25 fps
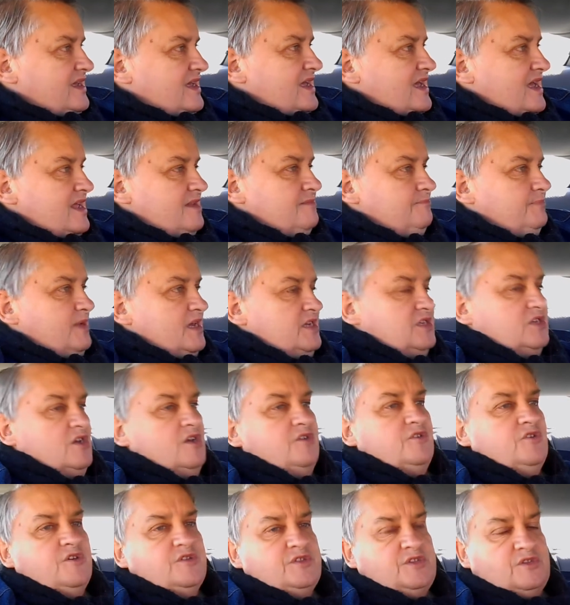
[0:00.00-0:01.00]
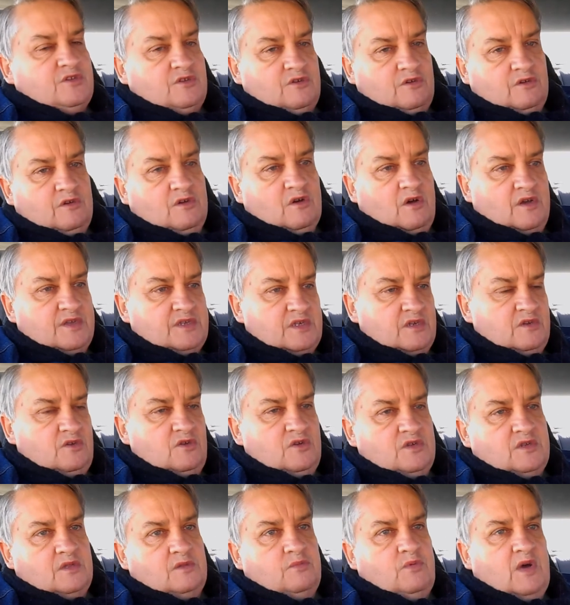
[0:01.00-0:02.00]
And peace on earth to you guys in
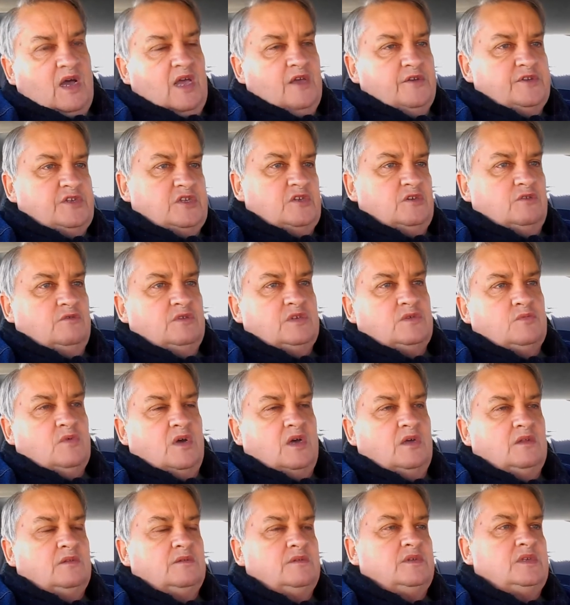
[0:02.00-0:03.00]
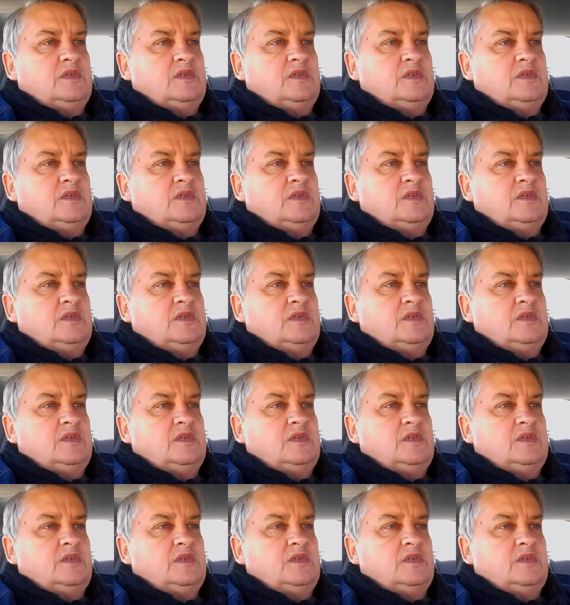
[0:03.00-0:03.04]
New South Wales too as well.